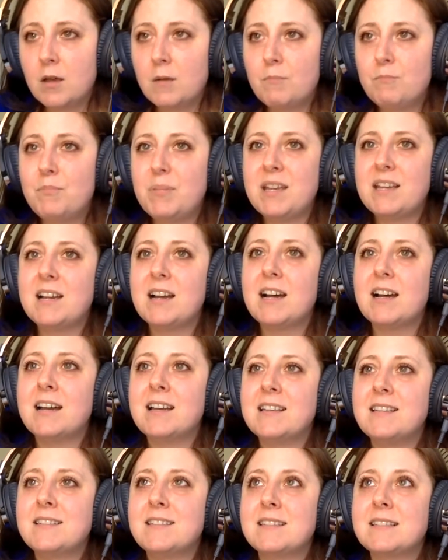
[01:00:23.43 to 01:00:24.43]

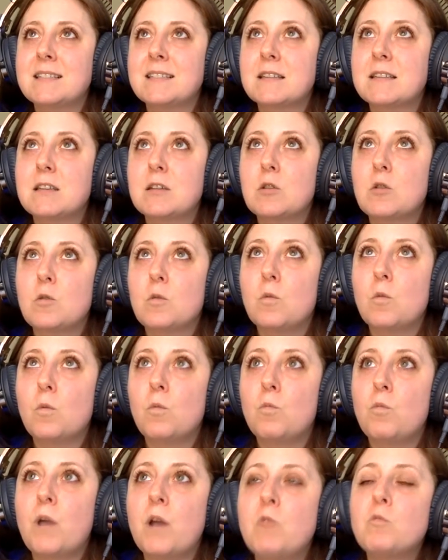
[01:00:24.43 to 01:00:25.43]
Because
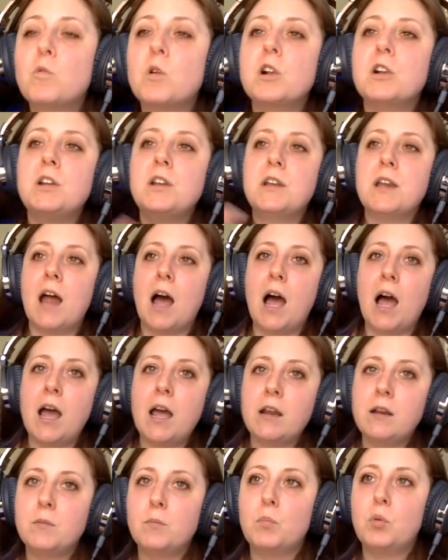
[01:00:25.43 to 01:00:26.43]
when we're
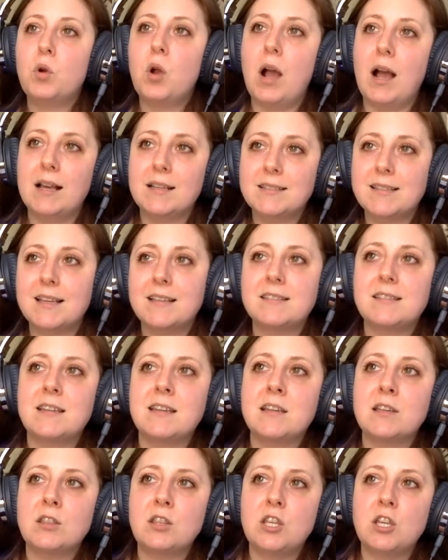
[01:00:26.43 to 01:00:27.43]
not
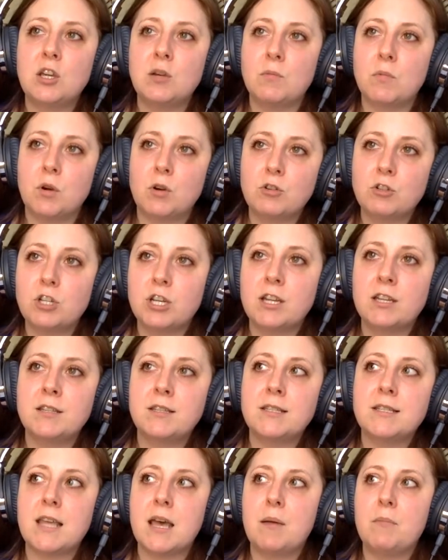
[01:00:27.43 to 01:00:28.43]
processing the
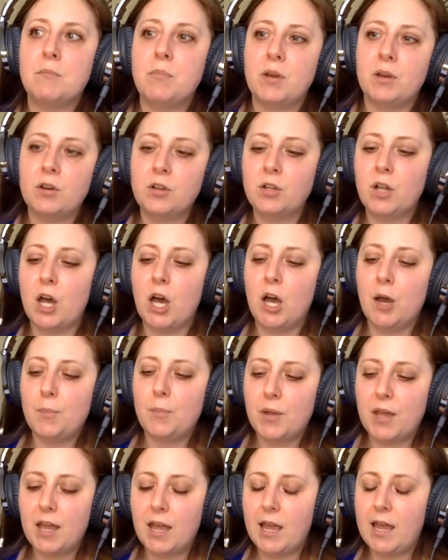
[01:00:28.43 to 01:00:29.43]
emotions that build
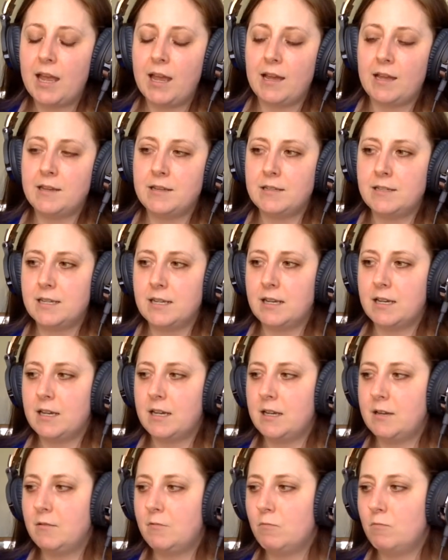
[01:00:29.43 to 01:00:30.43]
up
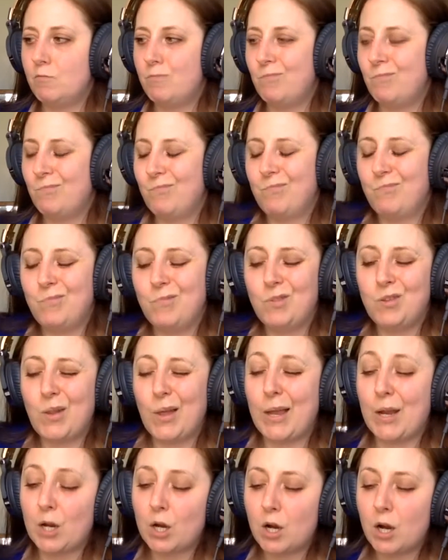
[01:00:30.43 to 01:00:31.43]
and
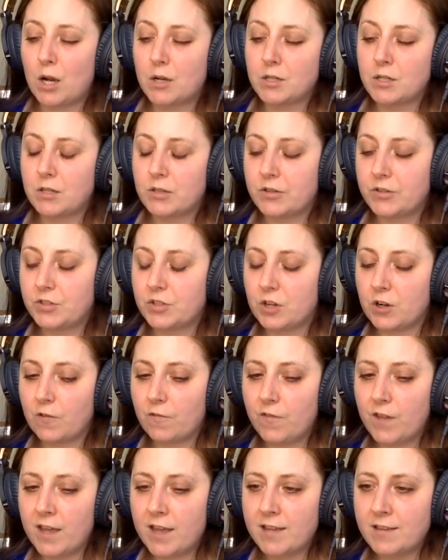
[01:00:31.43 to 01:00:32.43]
linger under the
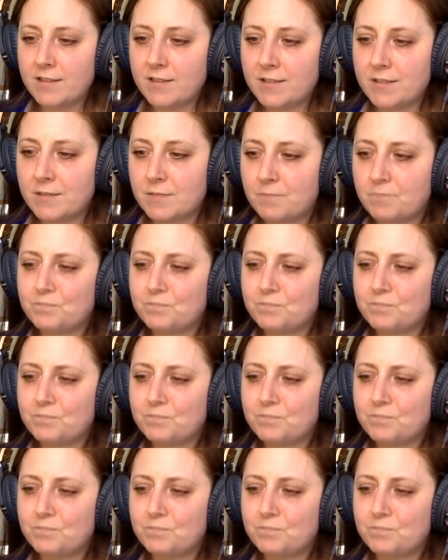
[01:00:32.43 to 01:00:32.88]
surface,